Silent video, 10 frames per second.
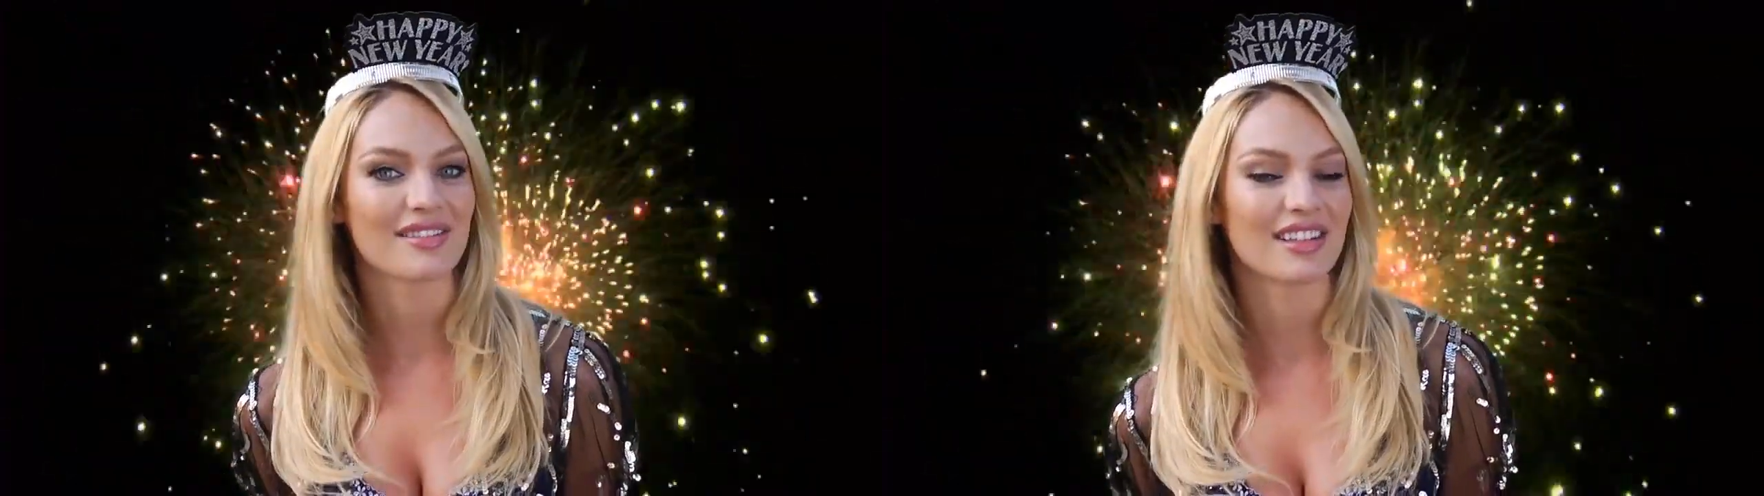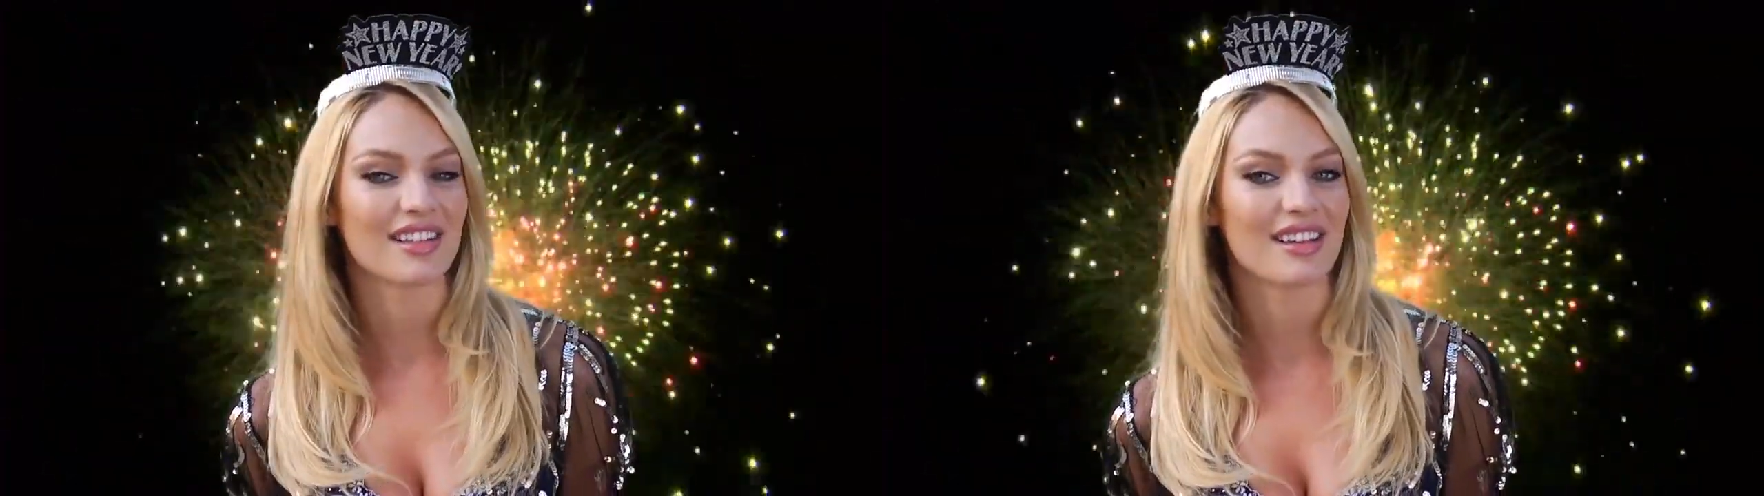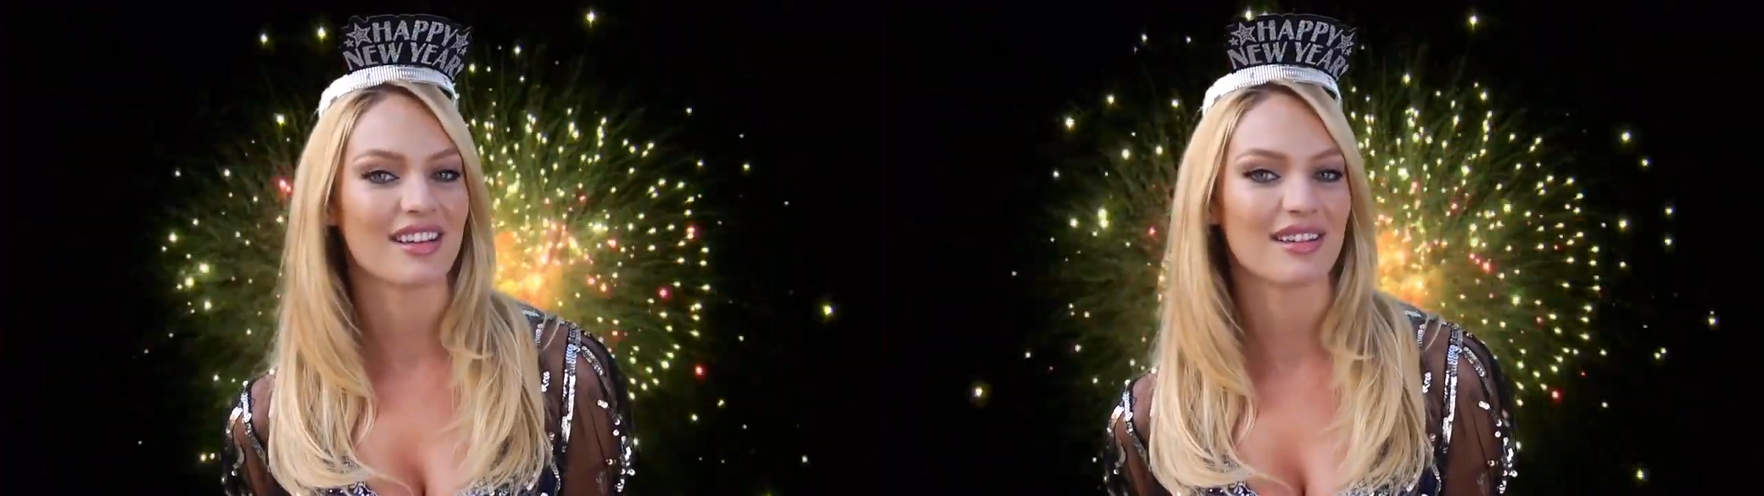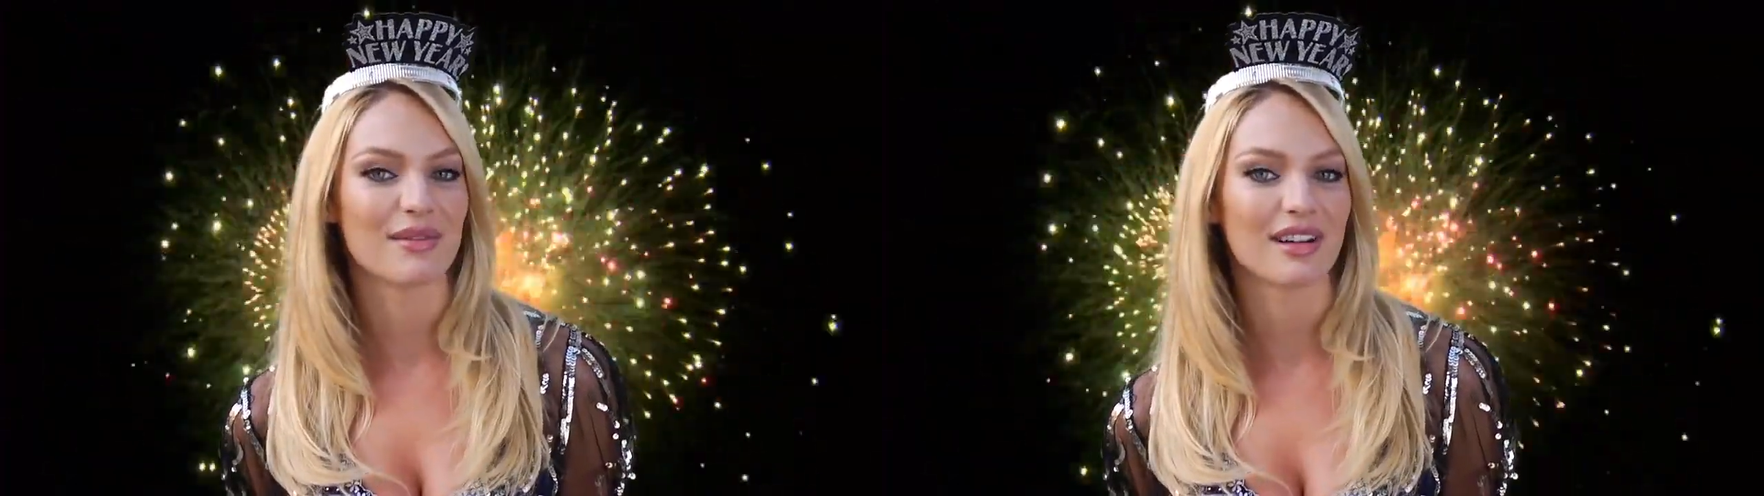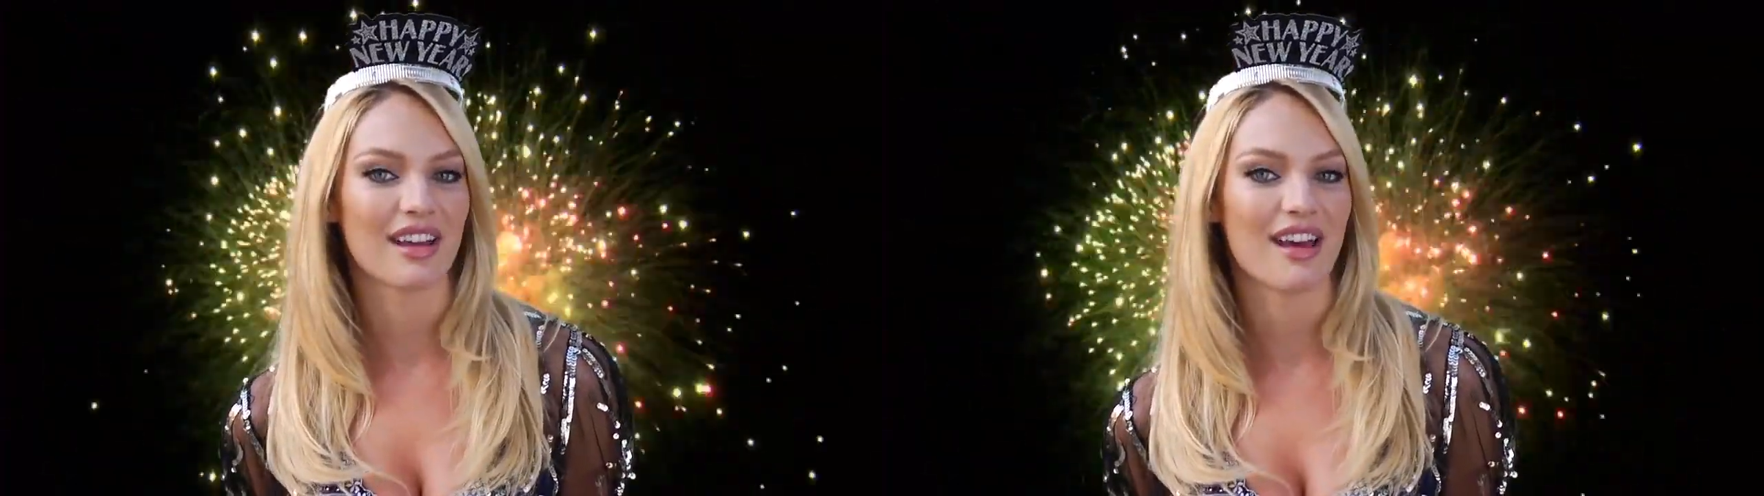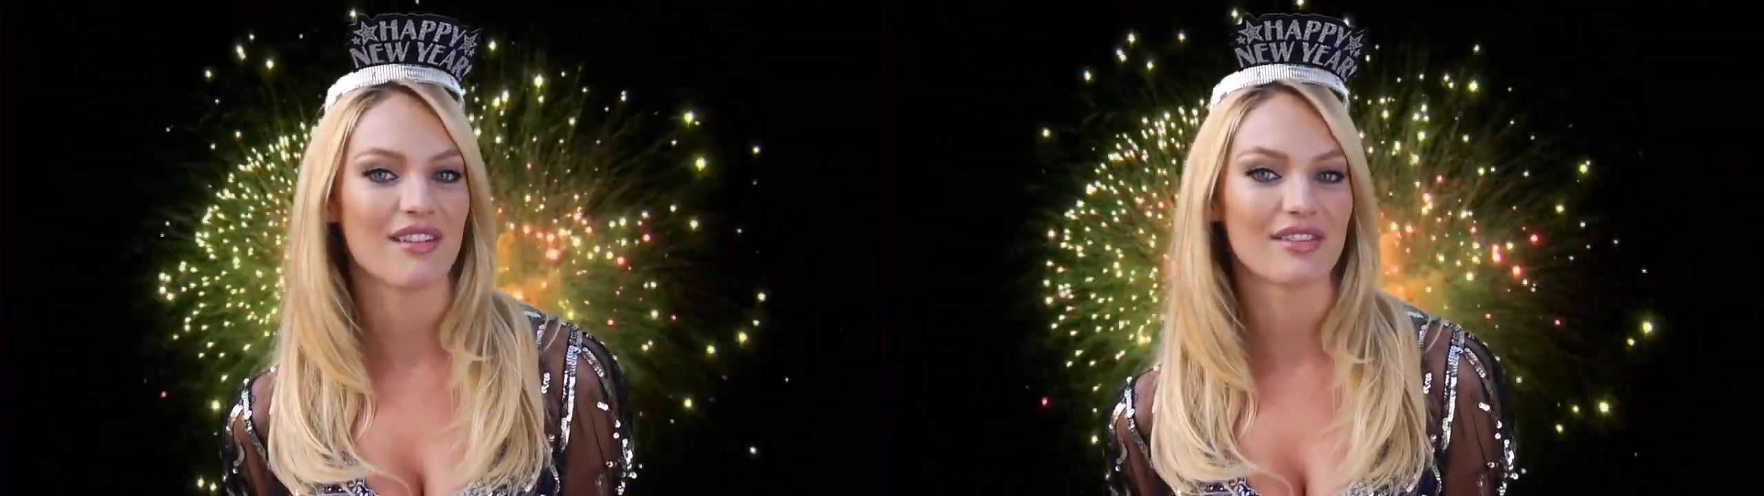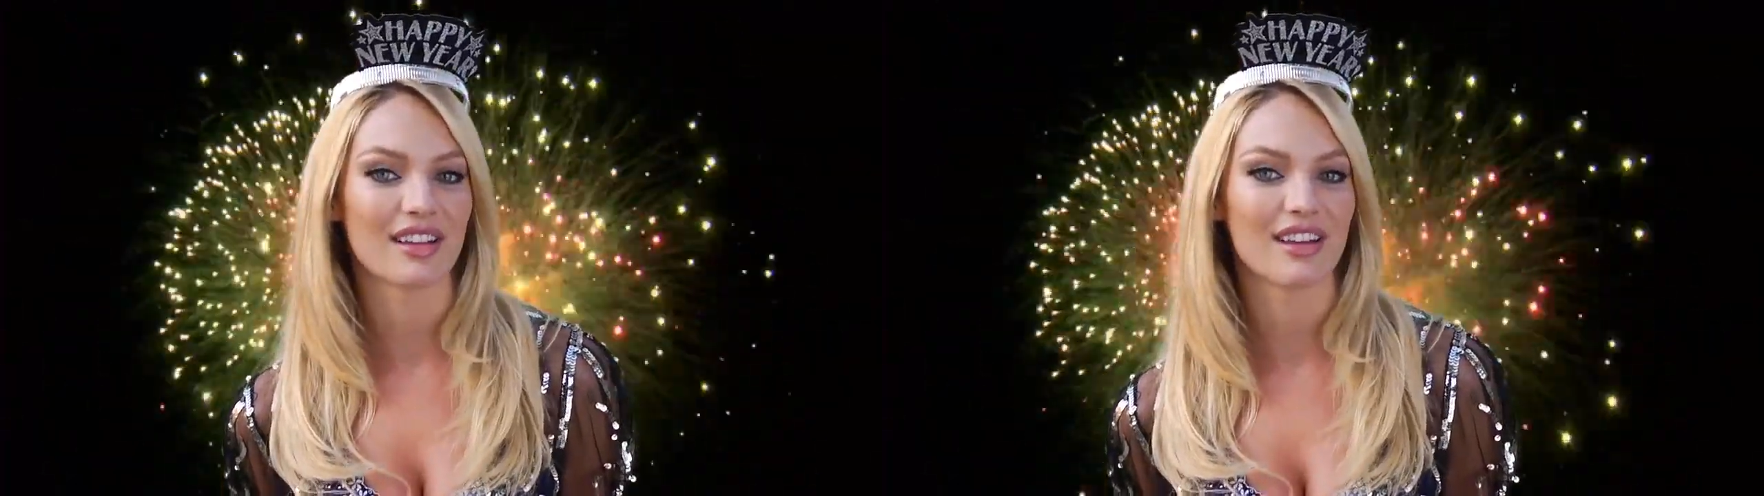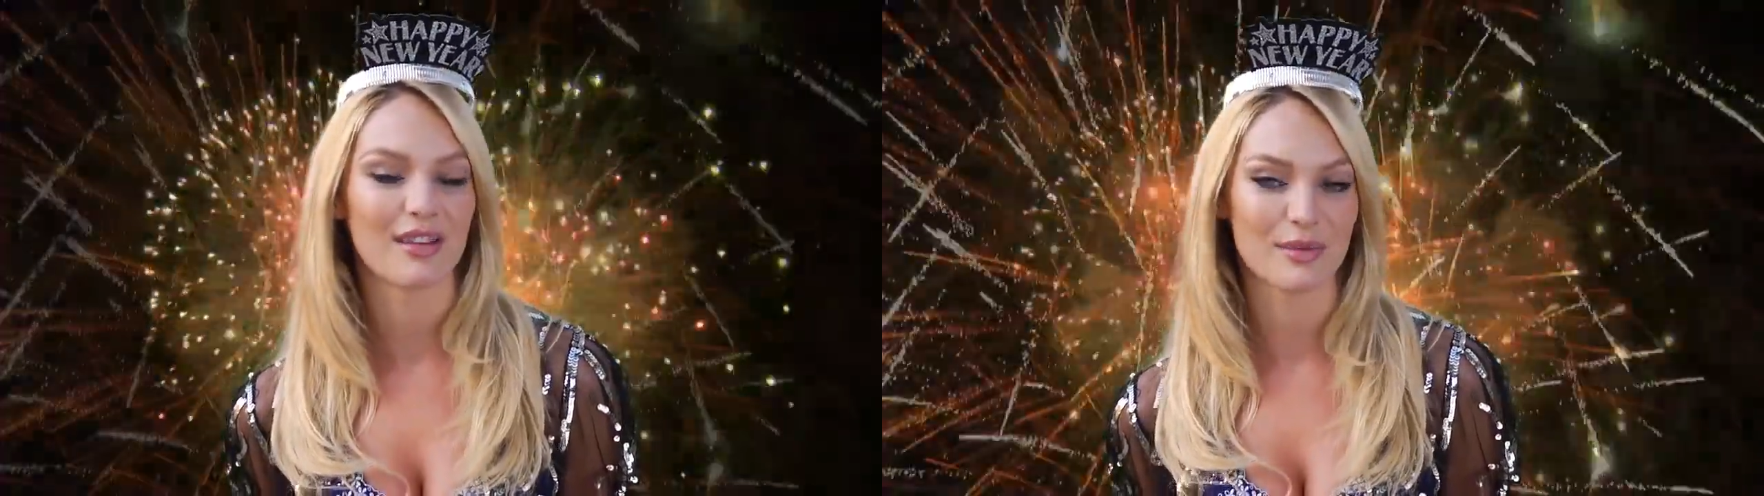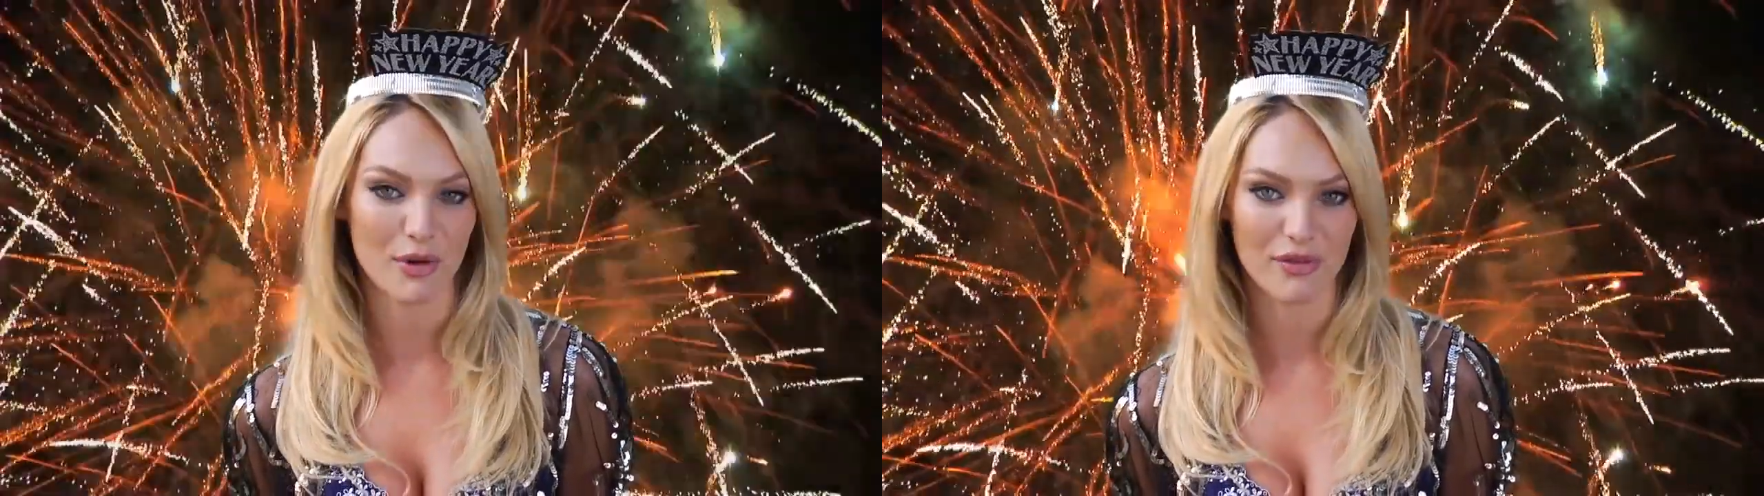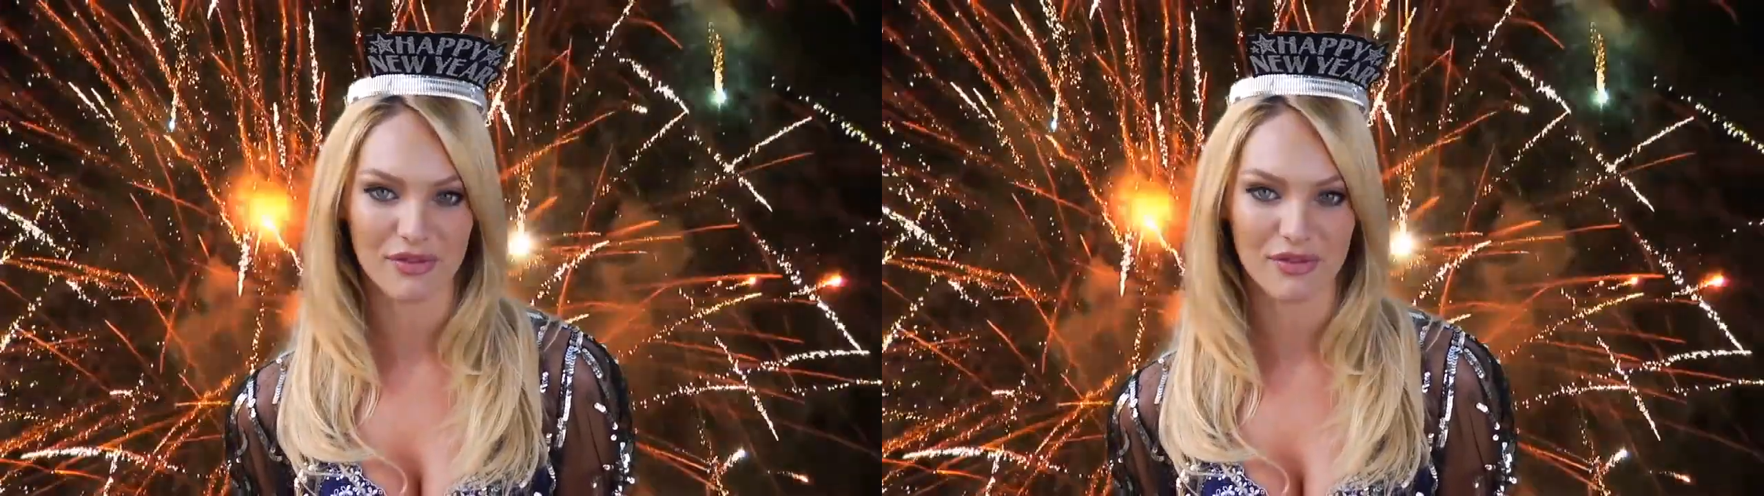definitely want to have a lot more